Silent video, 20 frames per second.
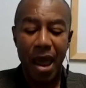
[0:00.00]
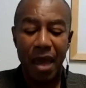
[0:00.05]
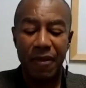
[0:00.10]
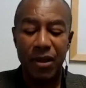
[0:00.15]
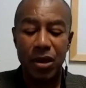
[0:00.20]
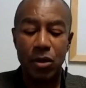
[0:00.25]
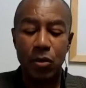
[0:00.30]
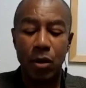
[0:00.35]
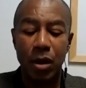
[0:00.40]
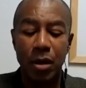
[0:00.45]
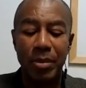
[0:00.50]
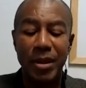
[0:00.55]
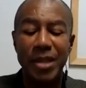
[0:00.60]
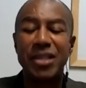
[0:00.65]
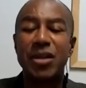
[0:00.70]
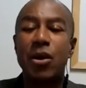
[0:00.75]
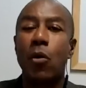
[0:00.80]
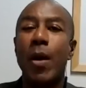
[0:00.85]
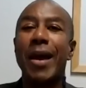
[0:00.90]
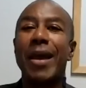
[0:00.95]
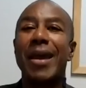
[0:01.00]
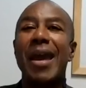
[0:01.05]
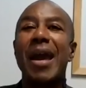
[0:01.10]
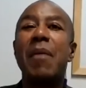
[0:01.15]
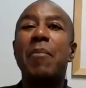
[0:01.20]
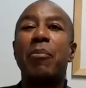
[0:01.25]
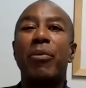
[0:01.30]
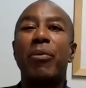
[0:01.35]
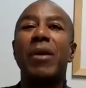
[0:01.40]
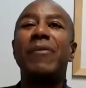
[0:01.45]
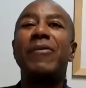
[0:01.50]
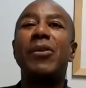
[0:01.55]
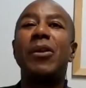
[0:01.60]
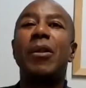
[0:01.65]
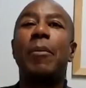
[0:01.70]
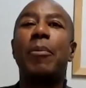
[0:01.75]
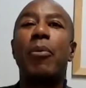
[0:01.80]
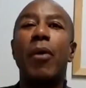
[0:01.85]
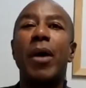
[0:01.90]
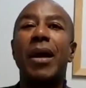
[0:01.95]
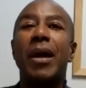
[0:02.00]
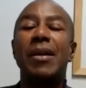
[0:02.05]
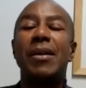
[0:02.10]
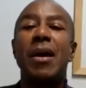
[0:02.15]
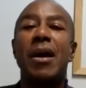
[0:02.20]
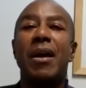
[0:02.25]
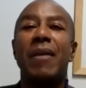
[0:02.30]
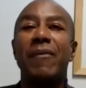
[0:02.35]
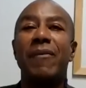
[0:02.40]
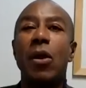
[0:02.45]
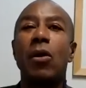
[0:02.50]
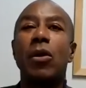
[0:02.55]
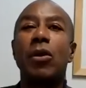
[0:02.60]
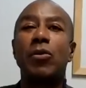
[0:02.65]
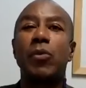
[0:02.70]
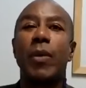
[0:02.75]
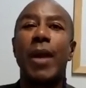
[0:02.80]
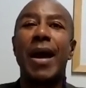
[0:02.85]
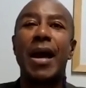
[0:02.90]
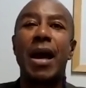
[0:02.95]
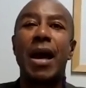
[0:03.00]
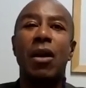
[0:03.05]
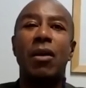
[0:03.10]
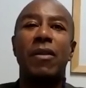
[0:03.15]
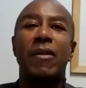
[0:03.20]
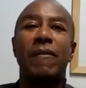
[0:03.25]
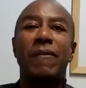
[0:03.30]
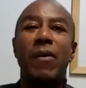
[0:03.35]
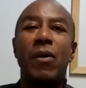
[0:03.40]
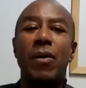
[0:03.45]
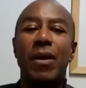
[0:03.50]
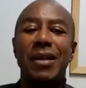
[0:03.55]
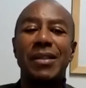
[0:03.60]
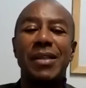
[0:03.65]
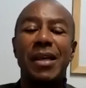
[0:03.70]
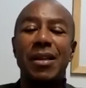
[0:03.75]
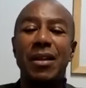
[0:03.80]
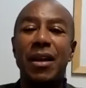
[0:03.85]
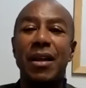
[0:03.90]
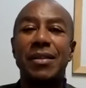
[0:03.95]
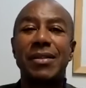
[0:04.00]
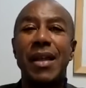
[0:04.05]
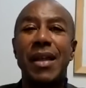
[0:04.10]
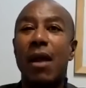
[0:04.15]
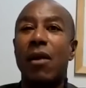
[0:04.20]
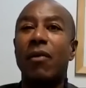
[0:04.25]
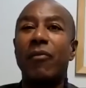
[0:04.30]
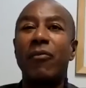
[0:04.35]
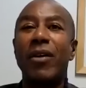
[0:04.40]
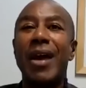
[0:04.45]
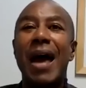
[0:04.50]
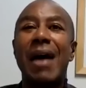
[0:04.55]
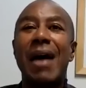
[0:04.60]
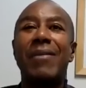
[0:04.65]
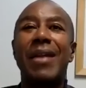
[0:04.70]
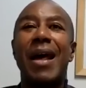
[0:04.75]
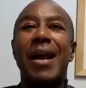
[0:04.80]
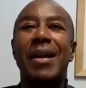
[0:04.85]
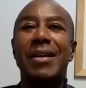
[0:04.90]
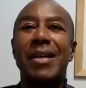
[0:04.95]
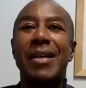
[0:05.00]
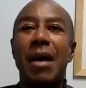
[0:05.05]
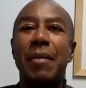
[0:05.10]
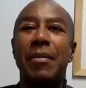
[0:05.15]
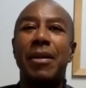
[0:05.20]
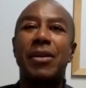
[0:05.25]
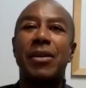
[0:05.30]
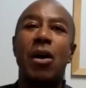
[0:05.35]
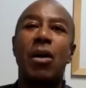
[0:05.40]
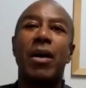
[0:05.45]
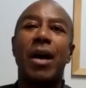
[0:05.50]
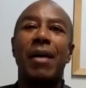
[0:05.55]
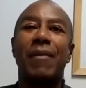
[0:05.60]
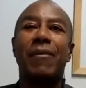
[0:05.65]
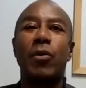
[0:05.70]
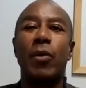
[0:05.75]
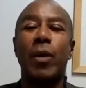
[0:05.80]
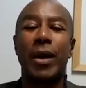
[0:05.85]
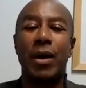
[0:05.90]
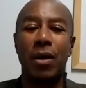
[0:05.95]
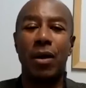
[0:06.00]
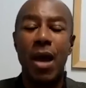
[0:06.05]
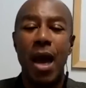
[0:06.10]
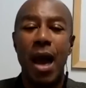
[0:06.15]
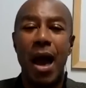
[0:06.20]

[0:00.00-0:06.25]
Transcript: And then you want to be quick and brief to the point. You notice when I got on the phone, I said, listen, I don't really have a lot of time to talk. I just want